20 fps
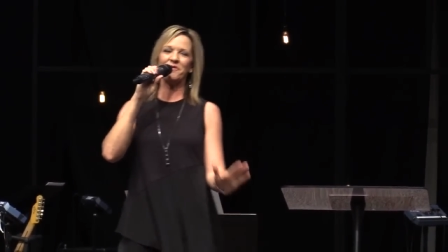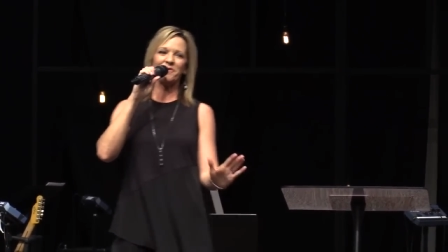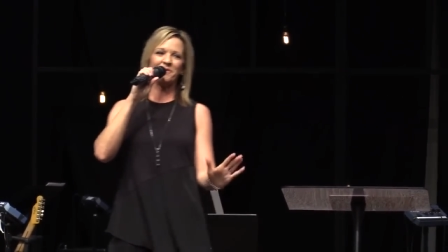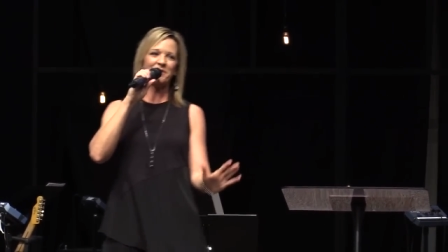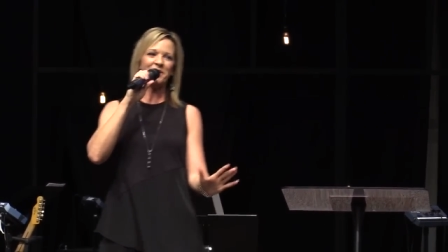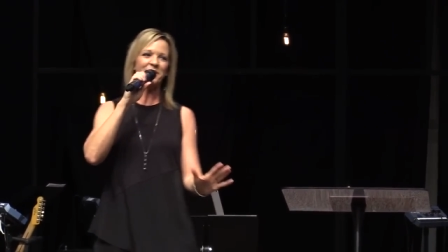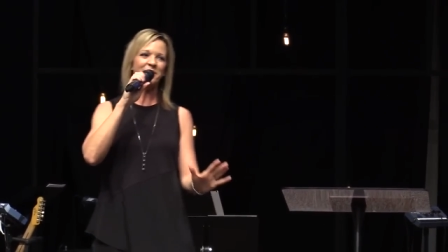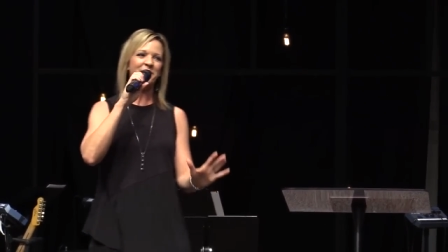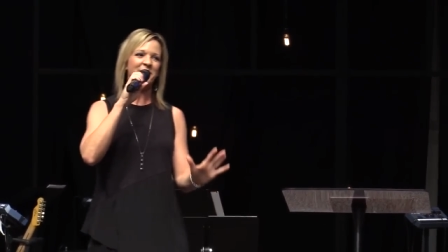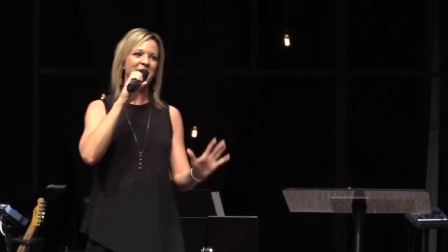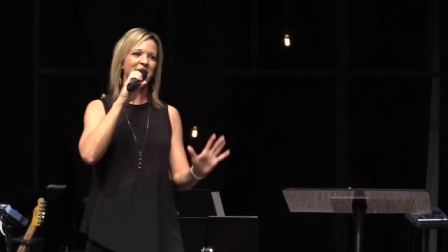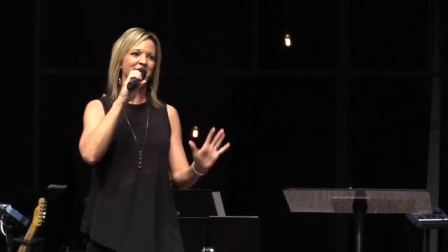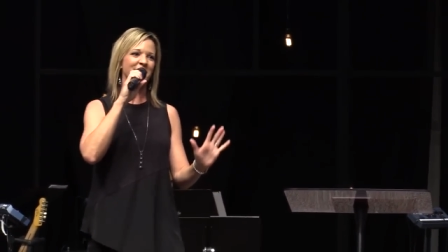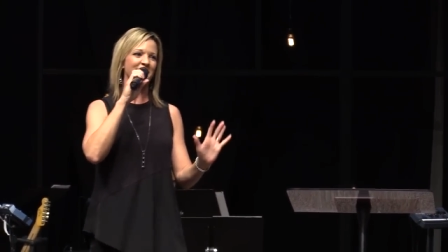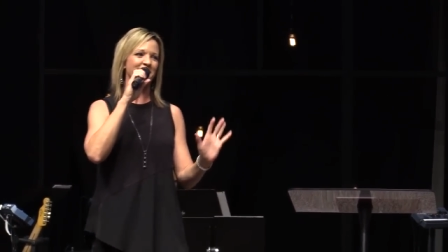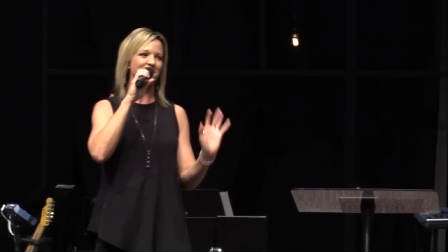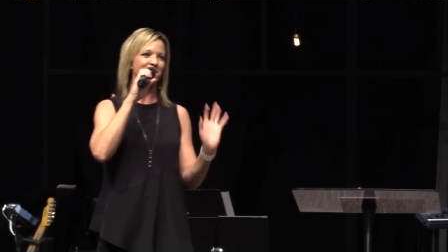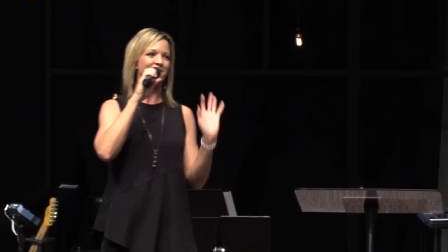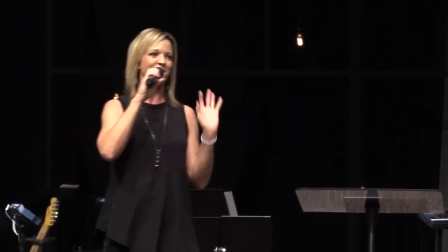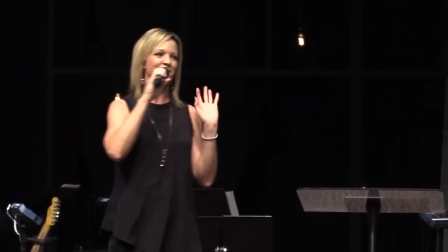for me to be on
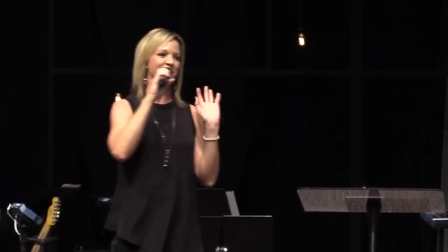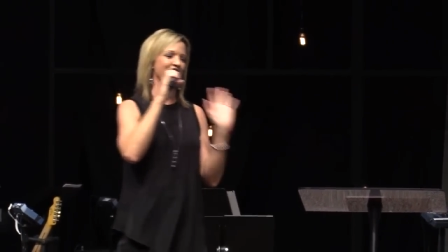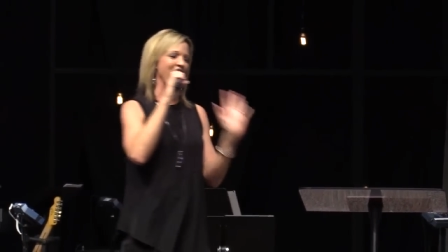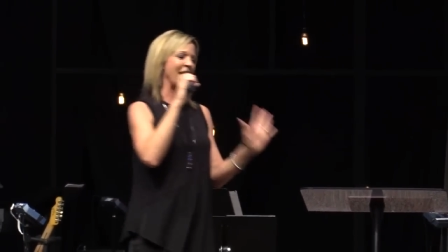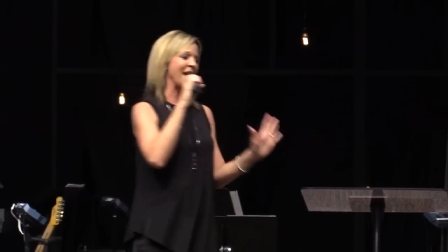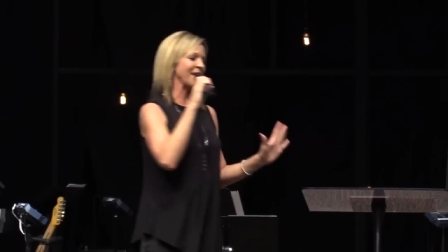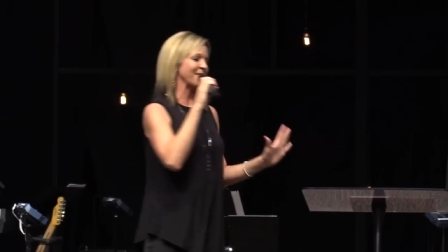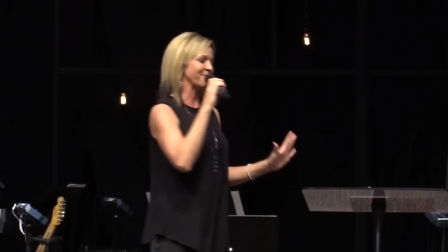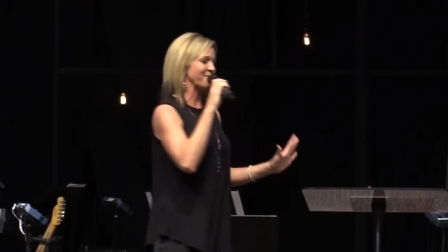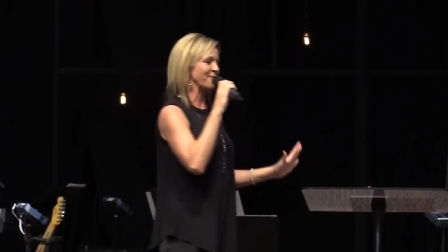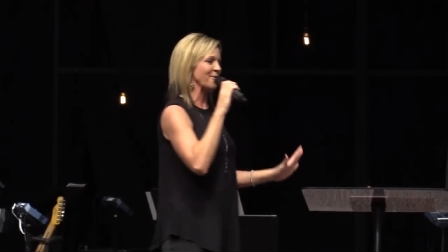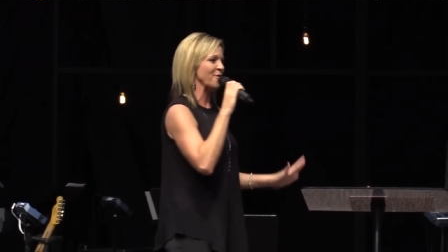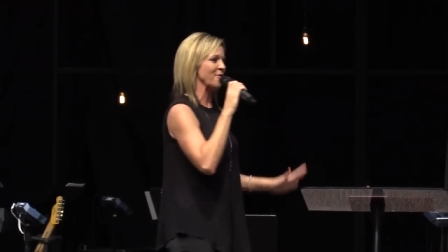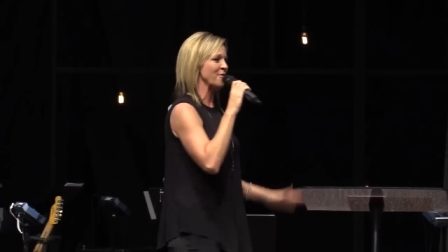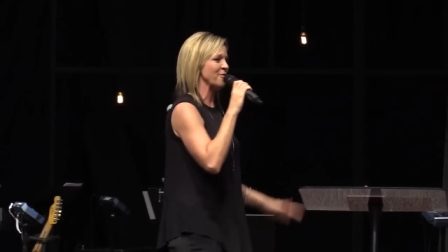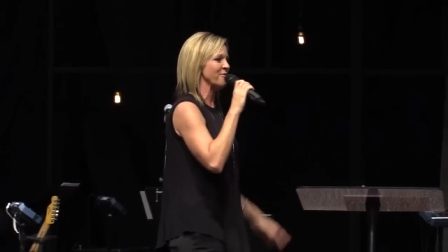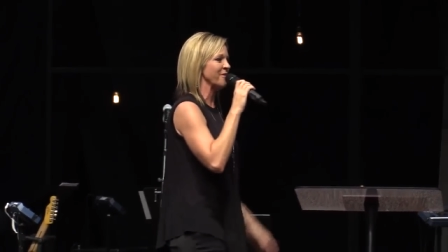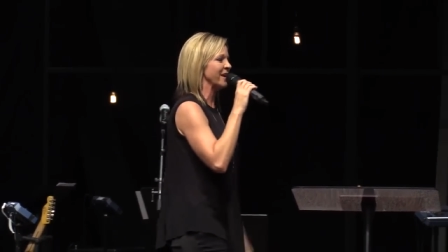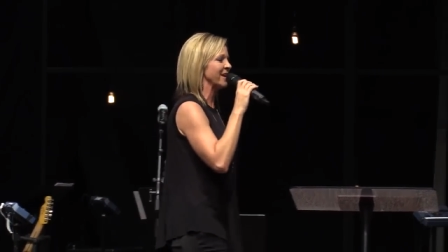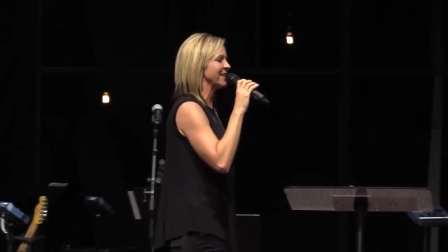my back for a
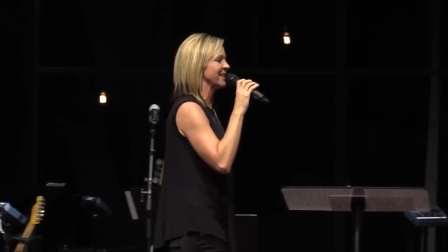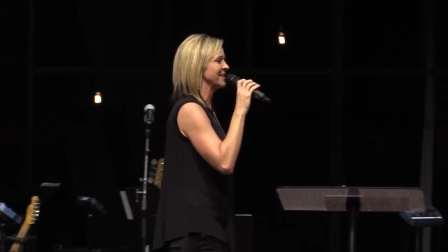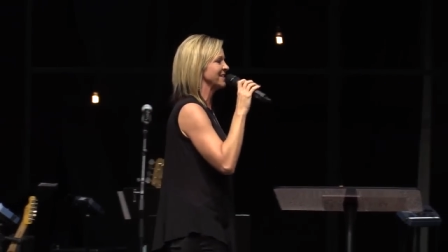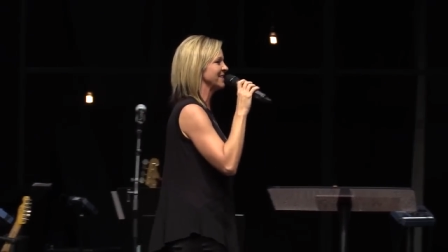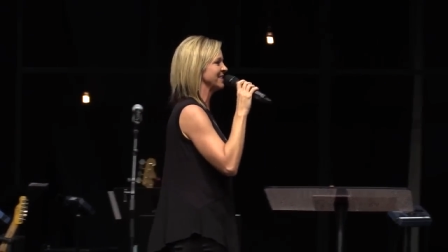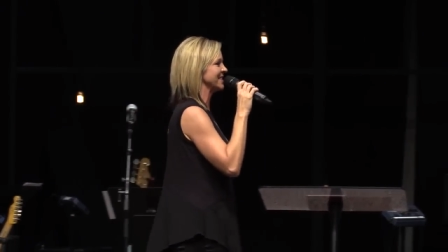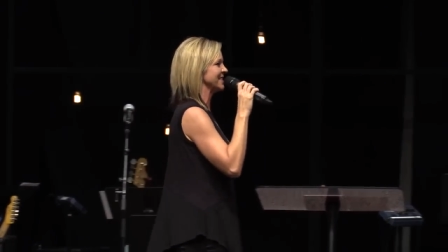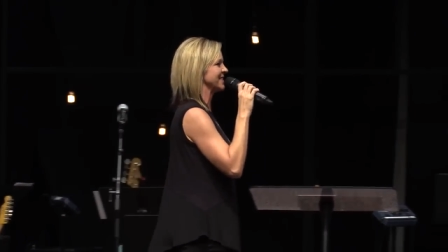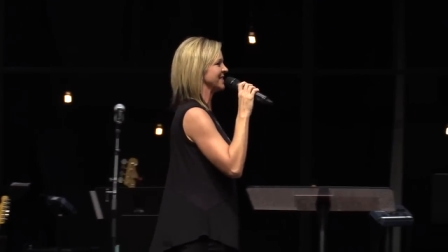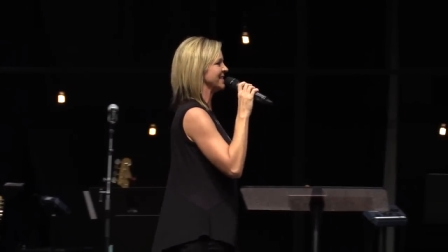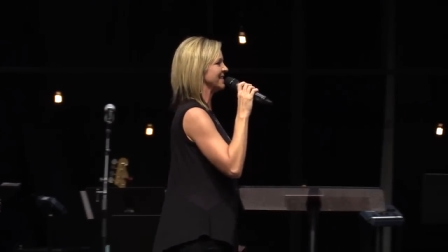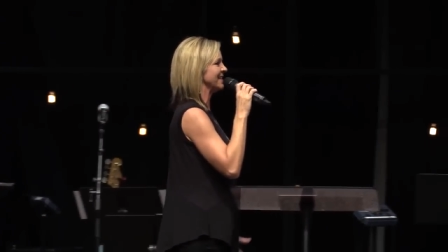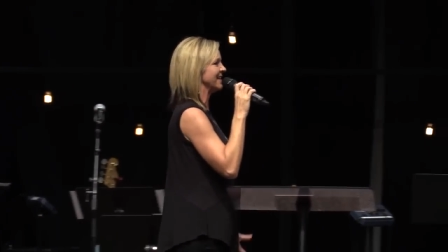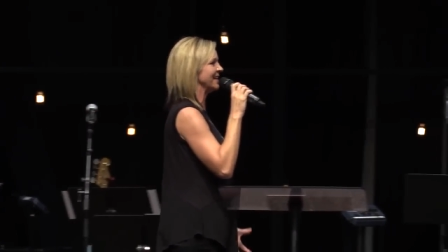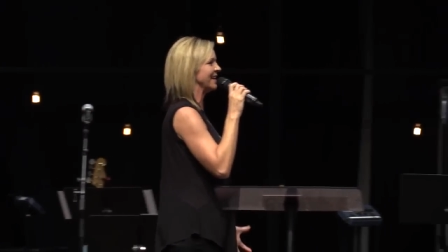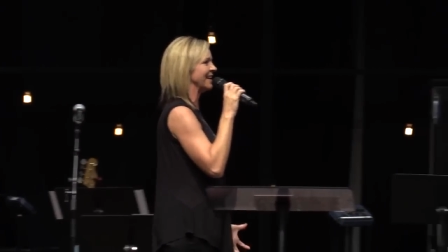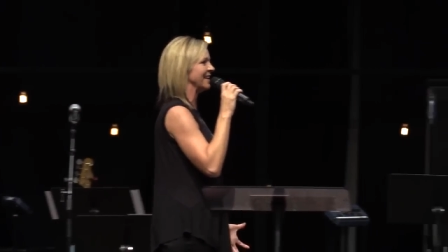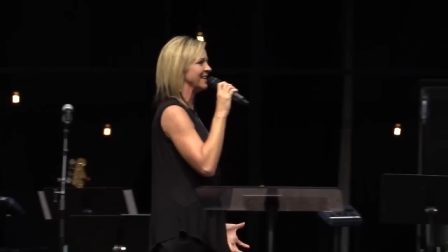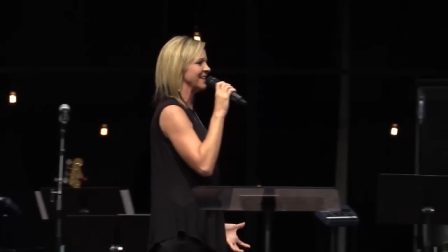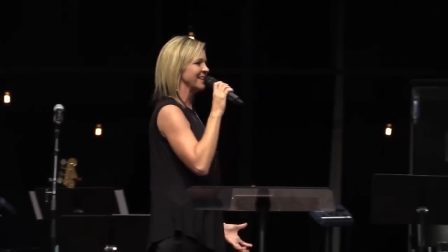whole week, that's just
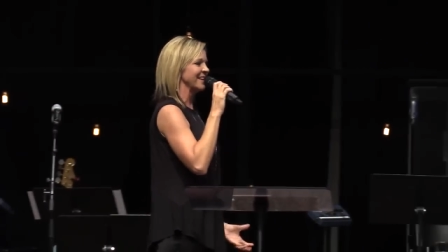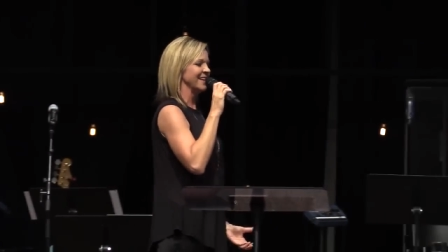ah,